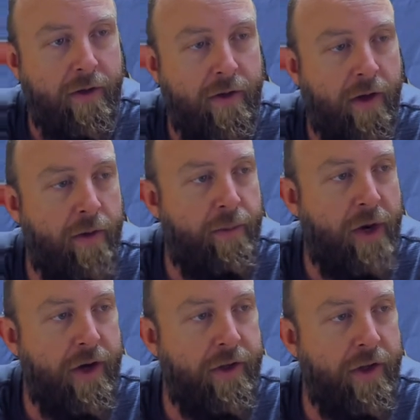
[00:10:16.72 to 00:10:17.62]

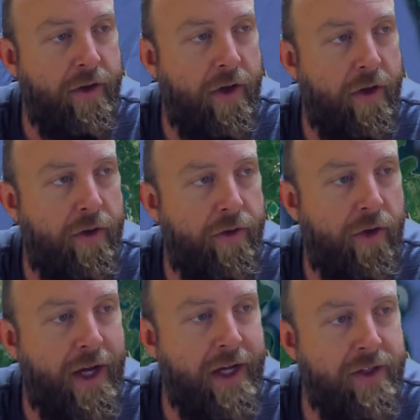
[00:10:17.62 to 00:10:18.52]
Apparently the
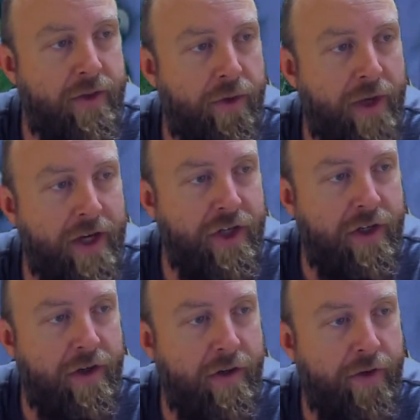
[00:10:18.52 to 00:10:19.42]
last
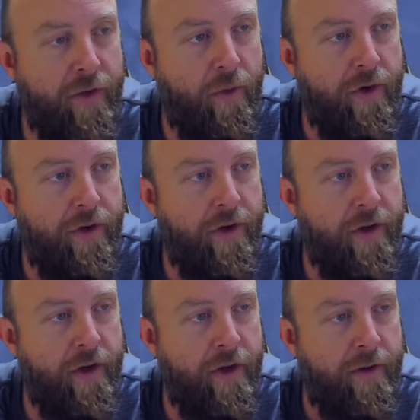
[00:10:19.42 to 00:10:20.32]
location of like one of
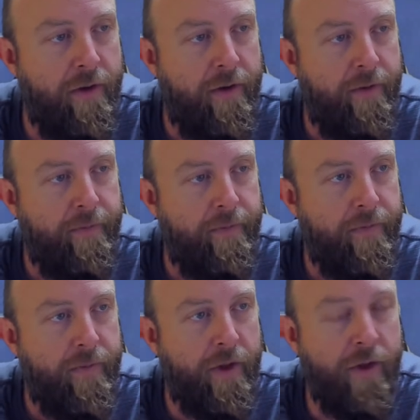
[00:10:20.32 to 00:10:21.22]
the
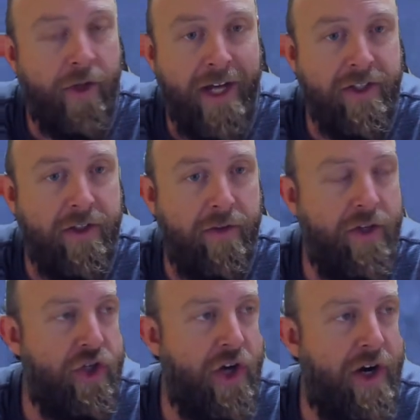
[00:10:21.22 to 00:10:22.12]
last
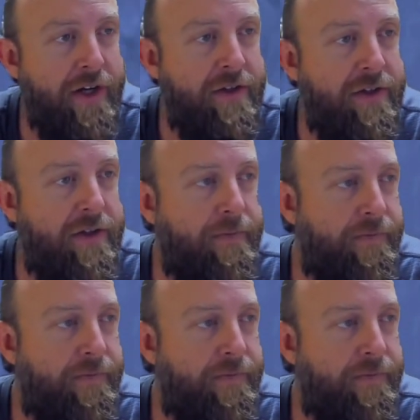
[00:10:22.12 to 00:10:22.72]
living giants.